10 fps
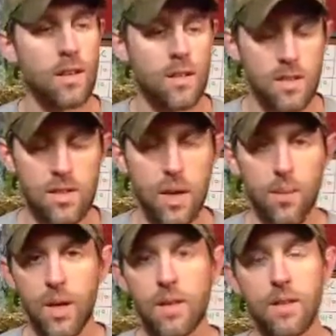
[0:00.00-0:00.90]
skip
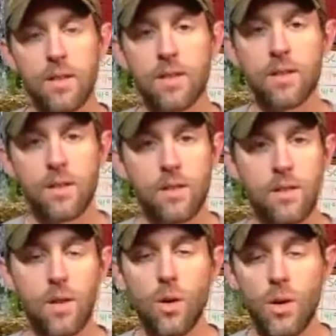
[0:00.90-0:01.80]
it.
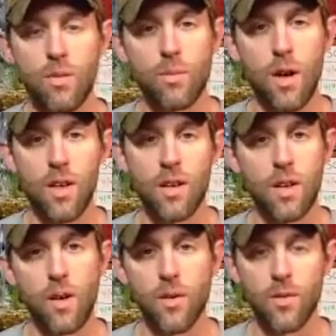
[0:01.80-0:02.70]
Don't even bother
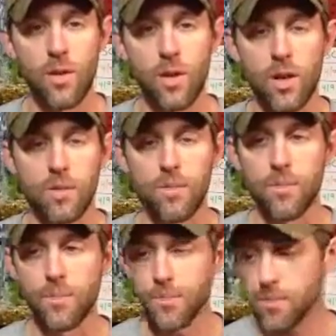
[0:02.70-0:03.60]
going for
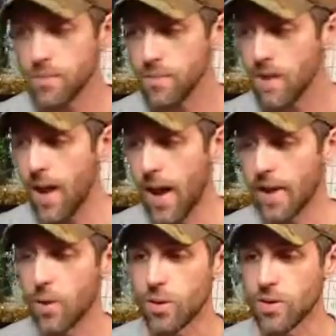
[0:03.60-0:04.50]
it. I
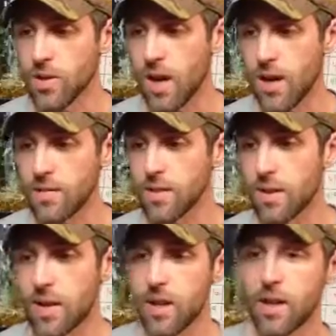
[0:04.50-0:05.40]
know it's tough.
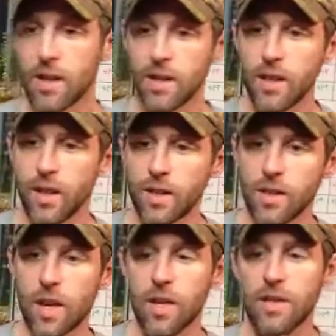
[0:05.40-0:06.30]
You know, a
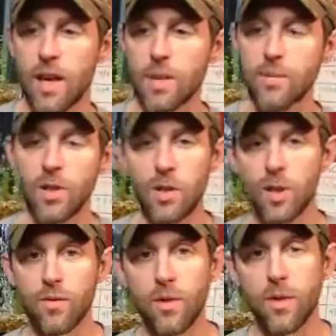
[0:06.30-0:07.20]
lot of times you're
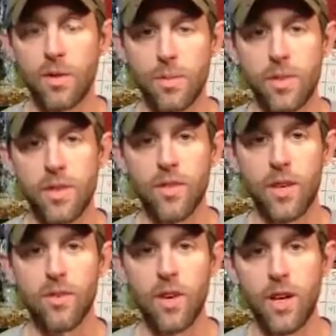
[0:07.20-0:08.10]
looking for a specific
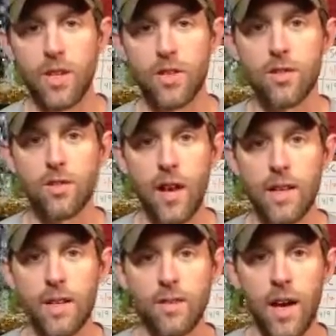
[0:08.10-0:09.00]
fish, you
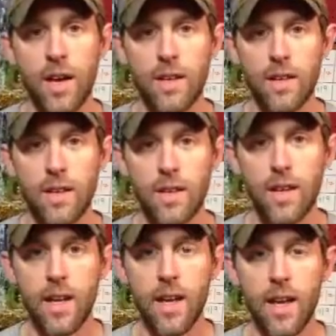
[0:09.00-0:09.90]
finally find it,
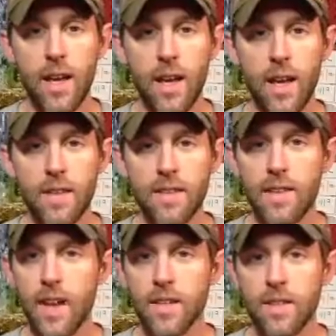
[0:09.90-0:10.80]
and the
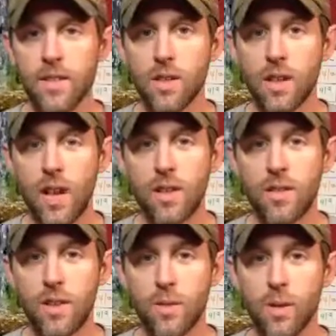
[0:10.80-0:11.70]
tank doesn't look
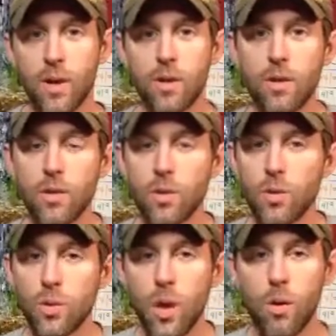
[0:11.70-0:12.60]
healthy, but you
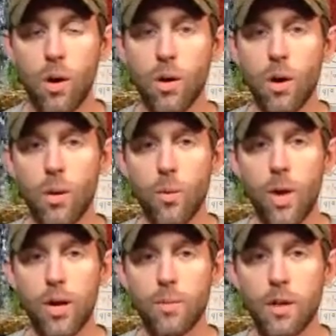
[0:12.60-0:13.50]
go out on a
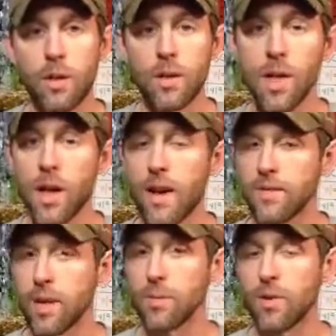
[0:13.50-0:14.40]
whim, like I've
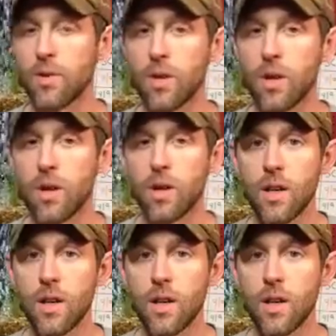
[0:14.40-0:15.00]
done before,